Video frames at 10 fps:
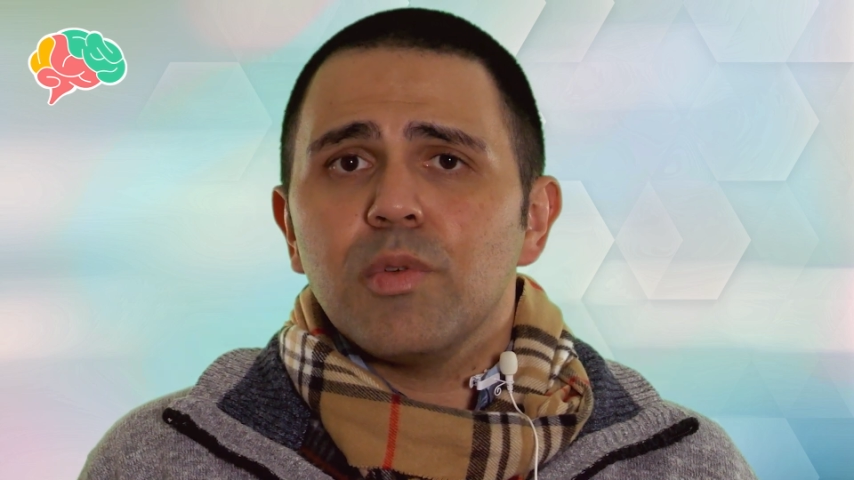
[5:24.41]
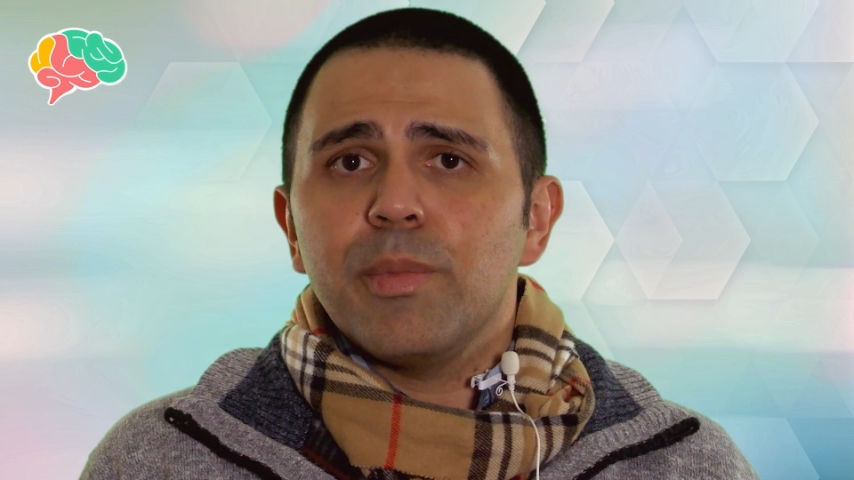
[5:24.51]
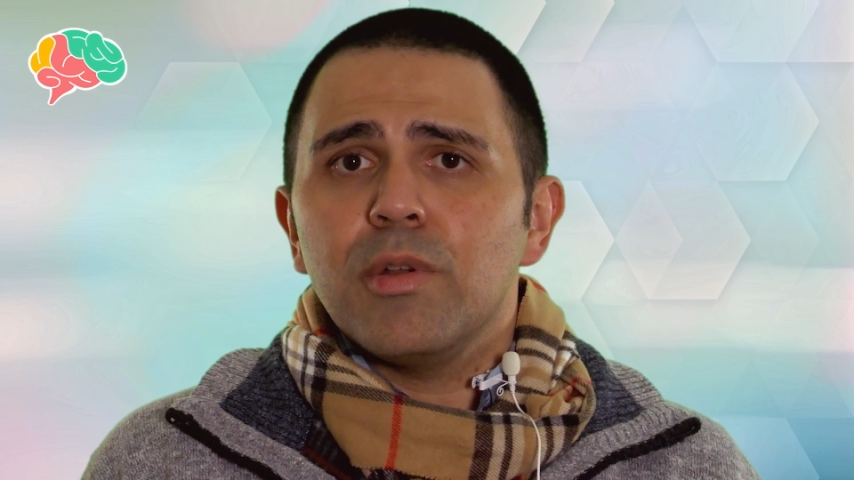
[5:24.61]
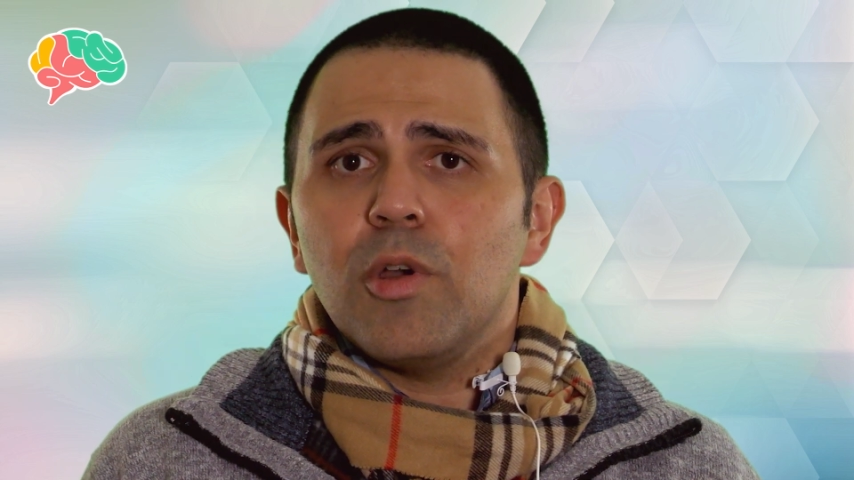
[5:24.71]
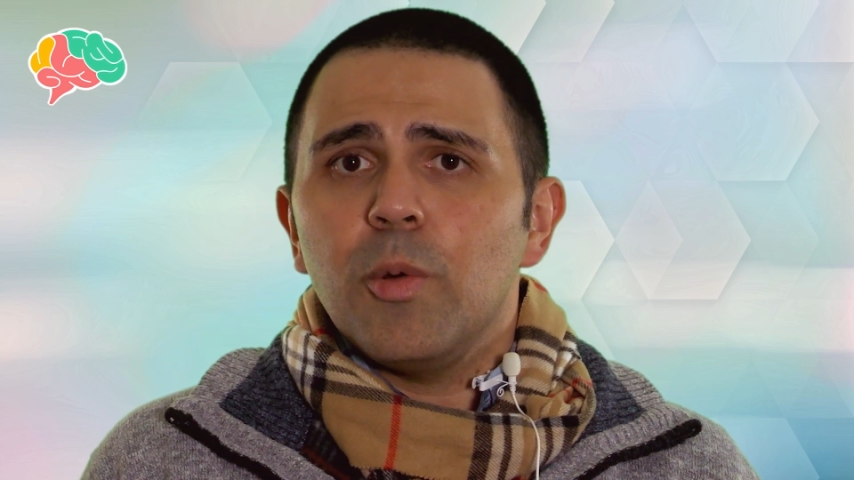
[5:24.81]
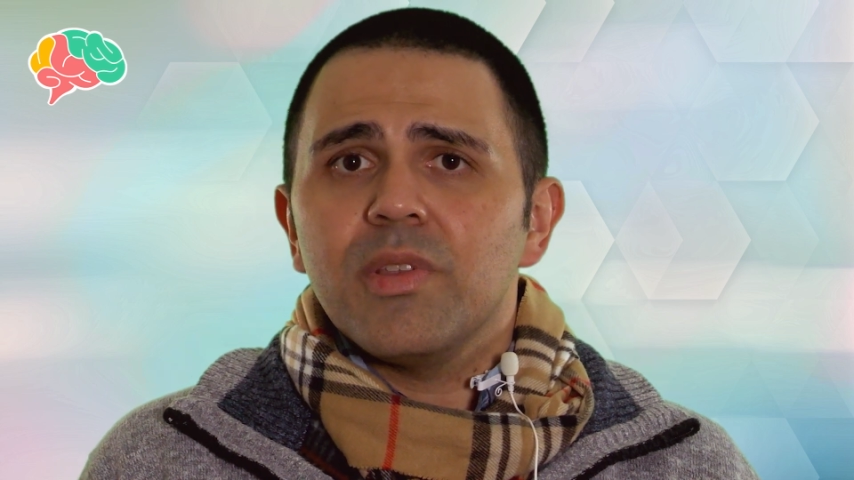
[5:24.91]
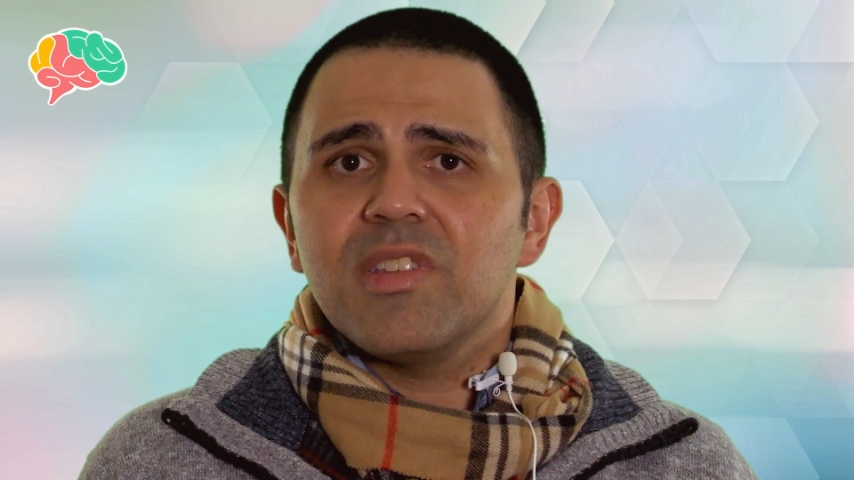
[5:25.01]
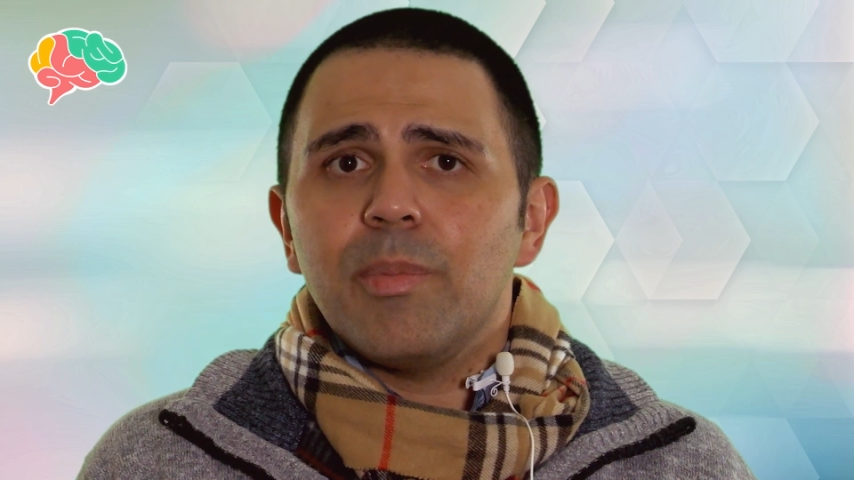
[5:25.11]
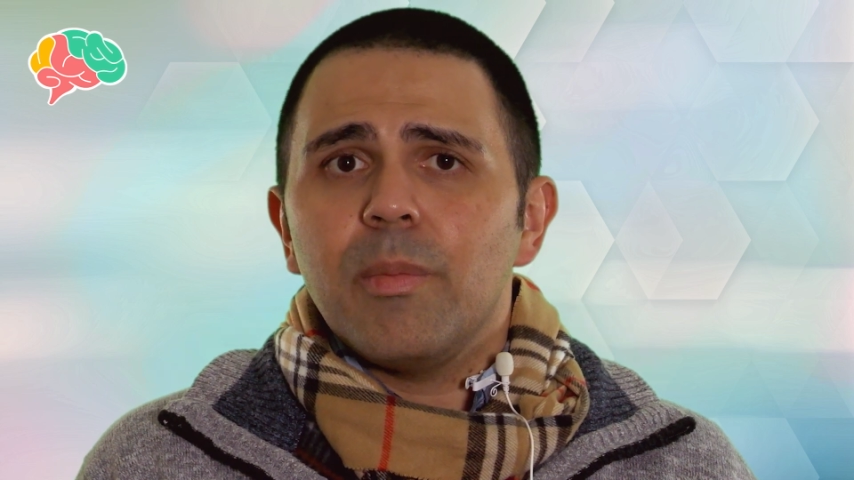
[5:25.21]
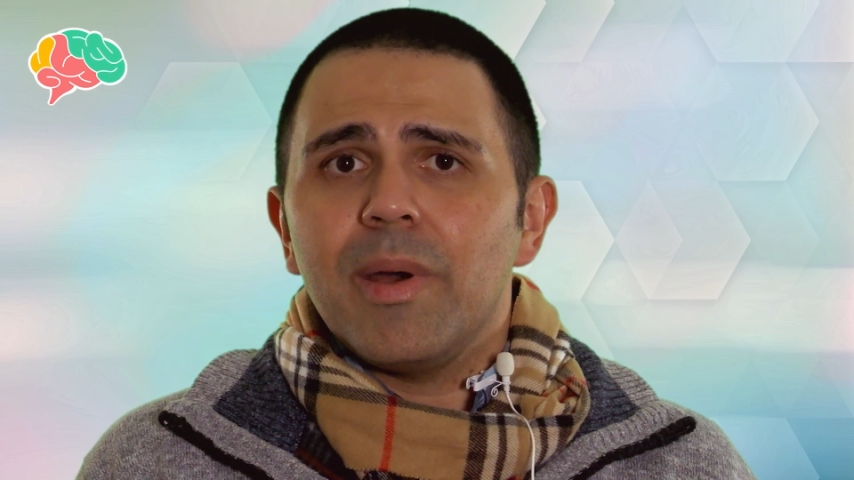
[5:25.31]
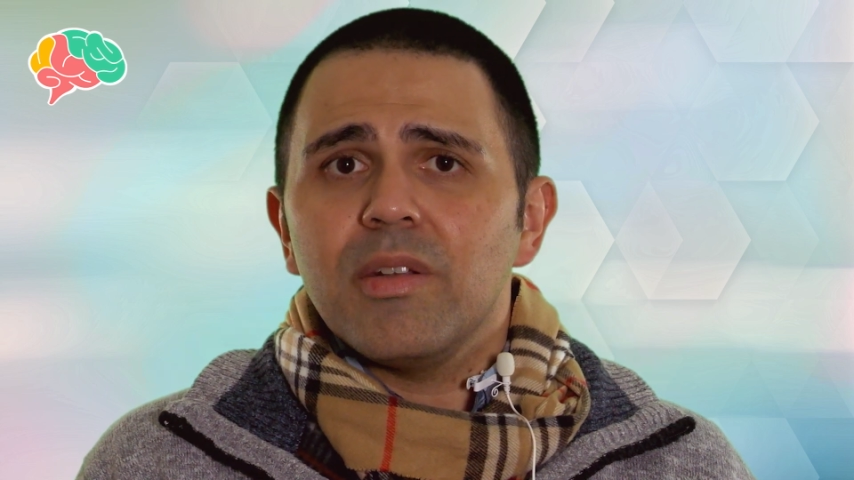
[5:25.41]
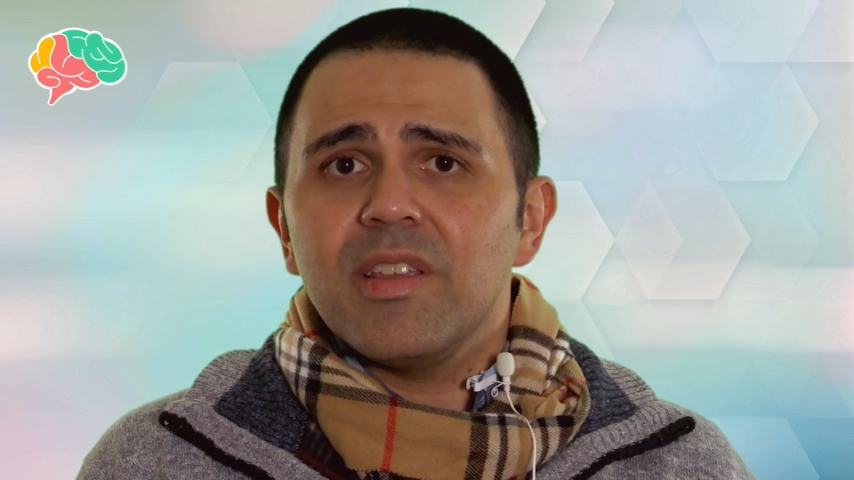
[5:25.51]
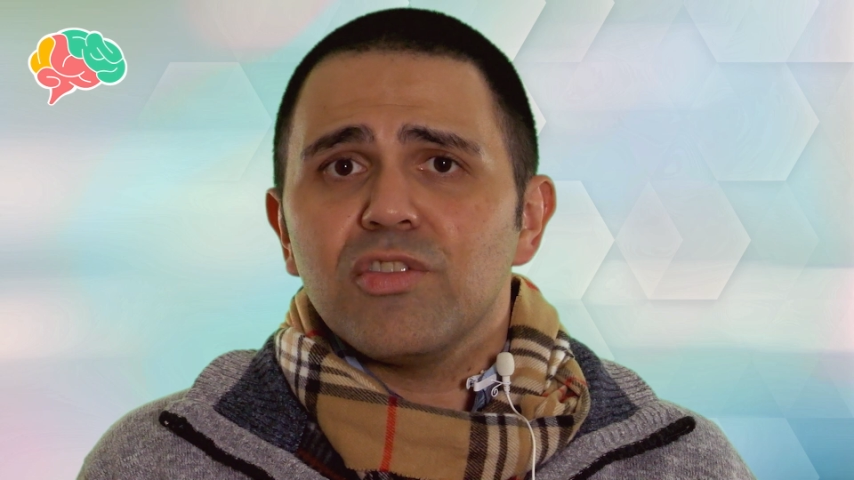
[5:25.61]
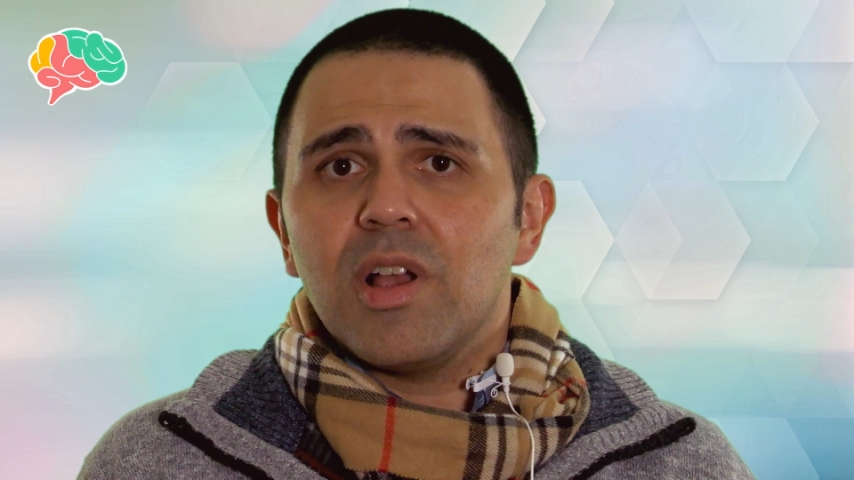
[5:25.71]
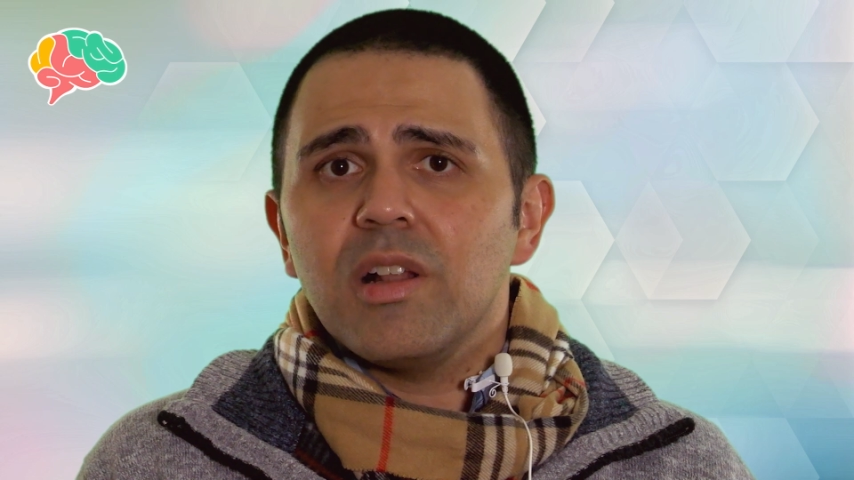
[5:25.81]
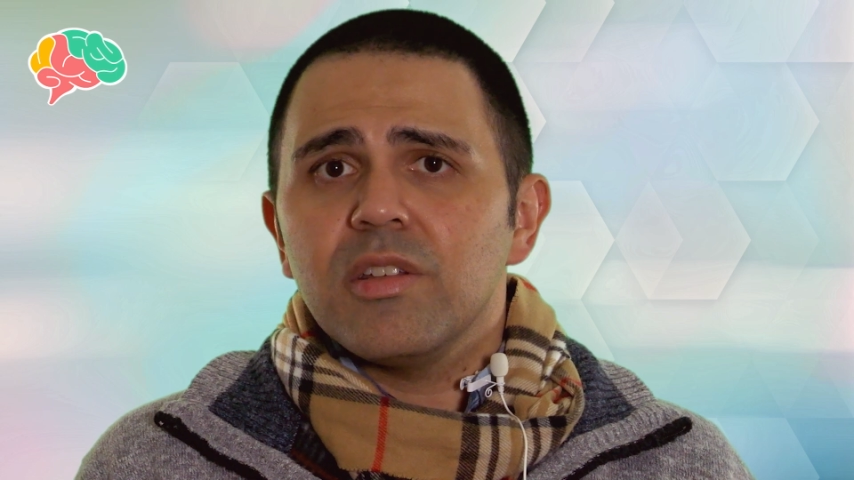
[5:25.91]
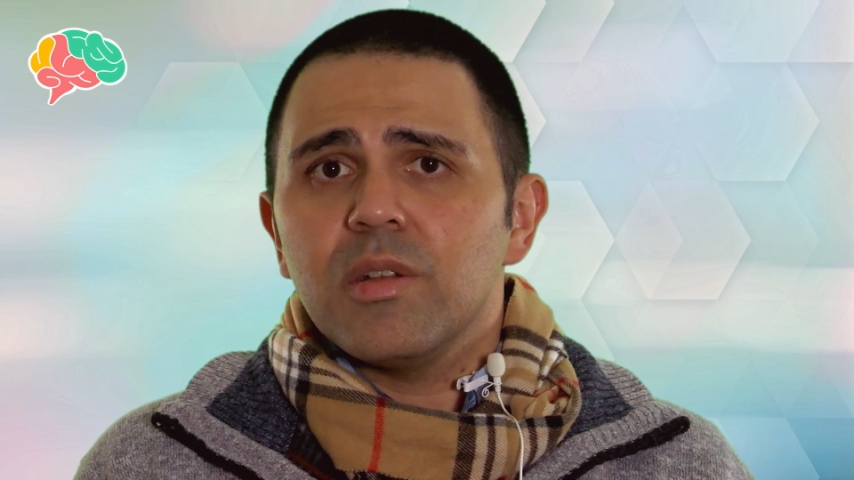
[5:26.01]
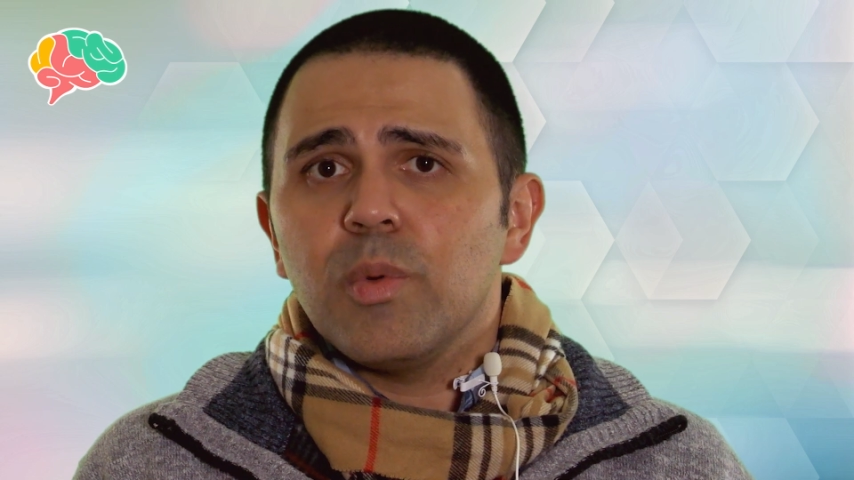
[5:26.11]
Ramon opens up about his childhood,